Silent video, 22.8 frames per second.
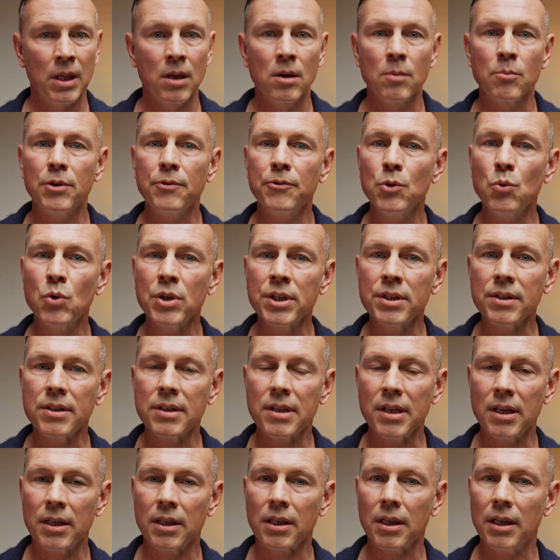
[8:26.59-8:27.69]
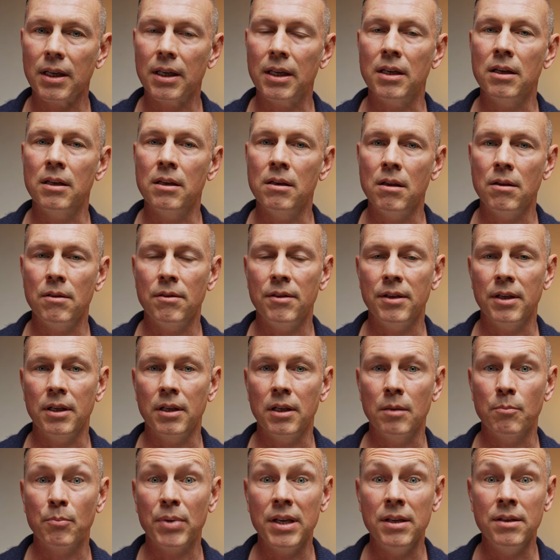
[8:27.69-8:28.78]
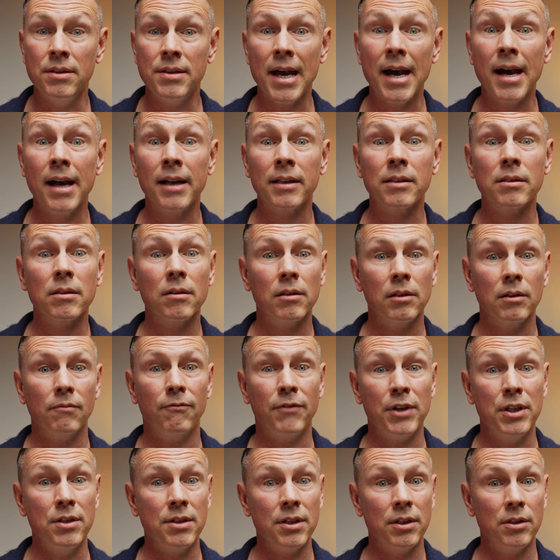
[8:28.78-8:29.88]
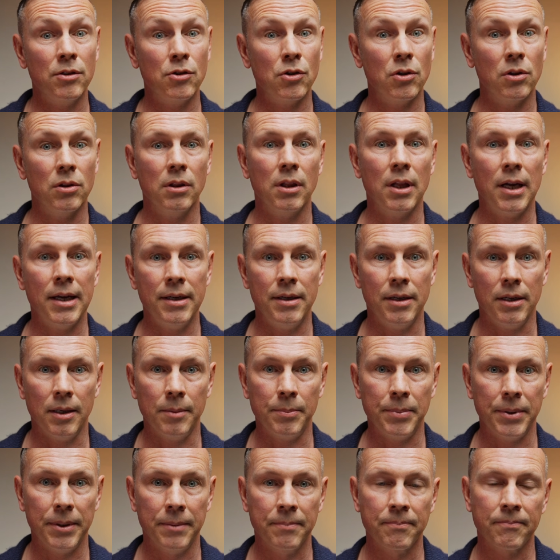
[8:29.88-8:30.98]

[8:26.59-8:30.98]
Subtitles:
But if you want to stick in the Pentax vintage lineup